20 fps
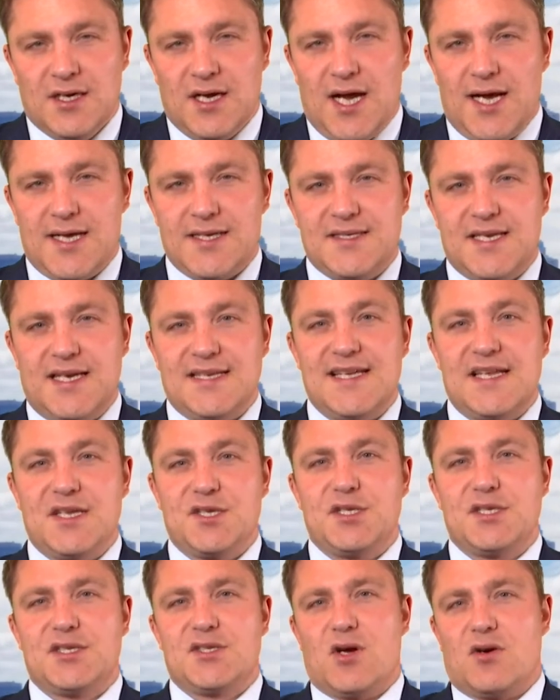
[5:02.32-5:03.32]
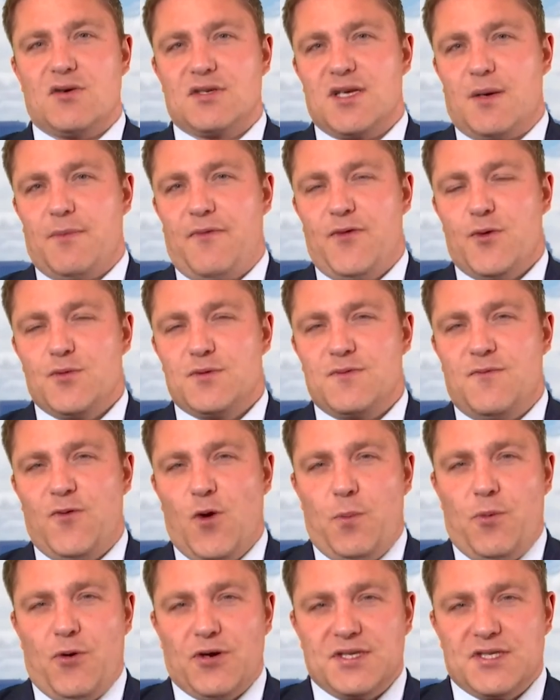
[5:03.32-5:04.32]
ASX energy stocks up
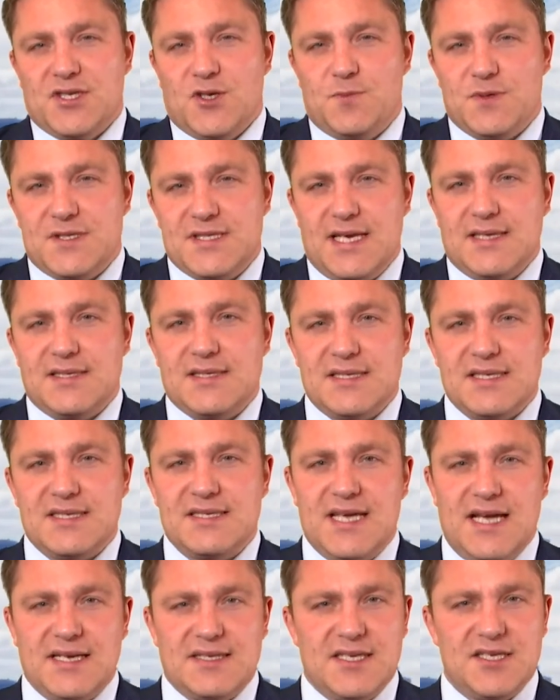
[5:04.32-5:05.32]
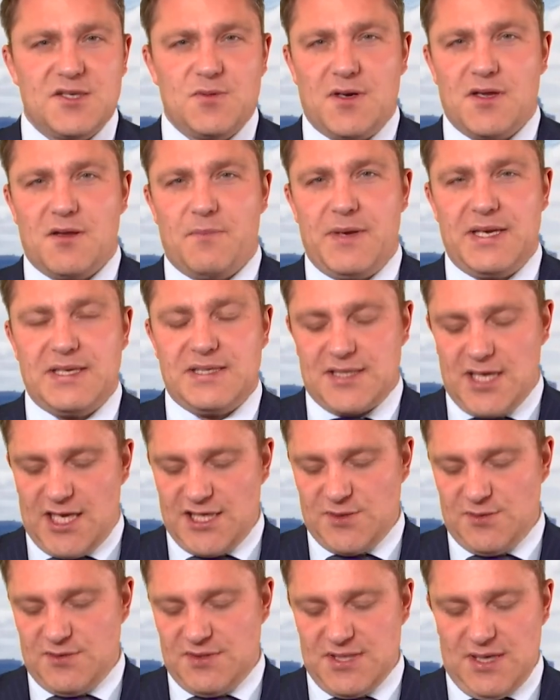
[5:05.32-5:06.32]
4.2% as a sector. It's one of the biggest
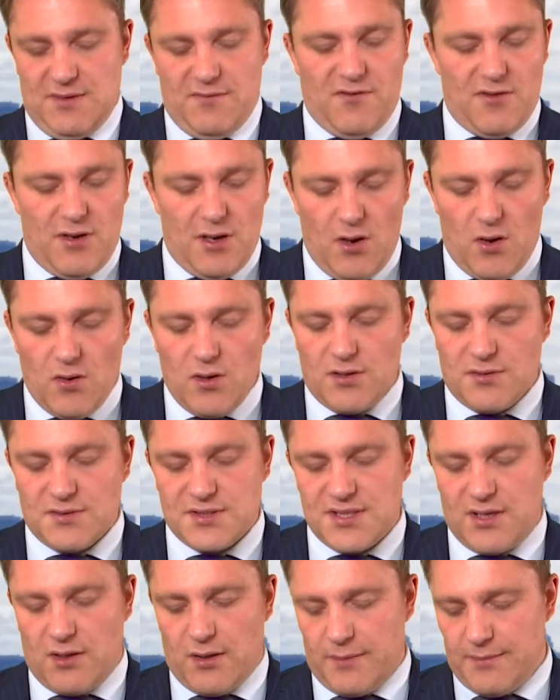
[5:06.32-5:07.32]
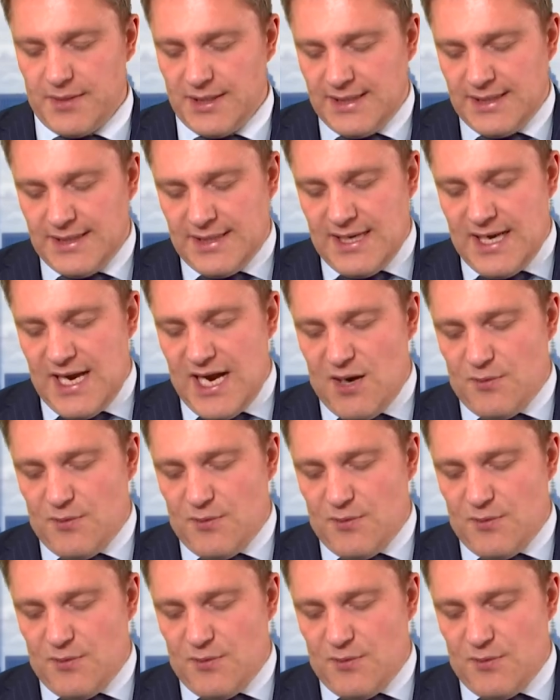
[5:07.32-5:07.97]
gains we've seen for a long, long time. Uh,